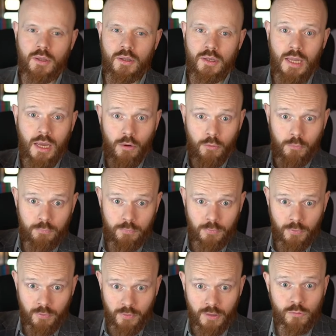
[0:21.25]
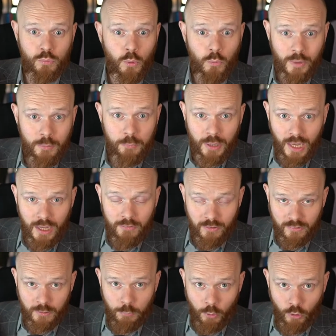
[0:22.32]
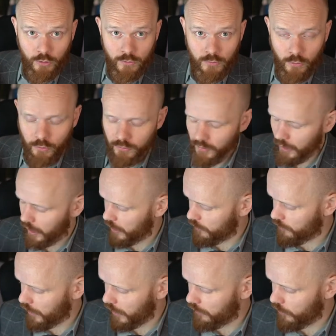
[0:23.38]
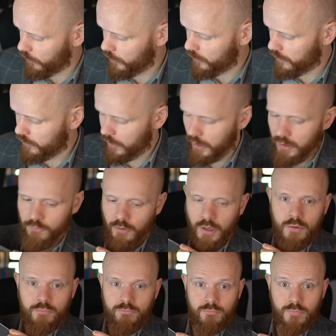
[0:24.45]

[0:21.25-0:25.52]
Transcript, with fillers: Now this one will behave as a point source at 85 hertz and if I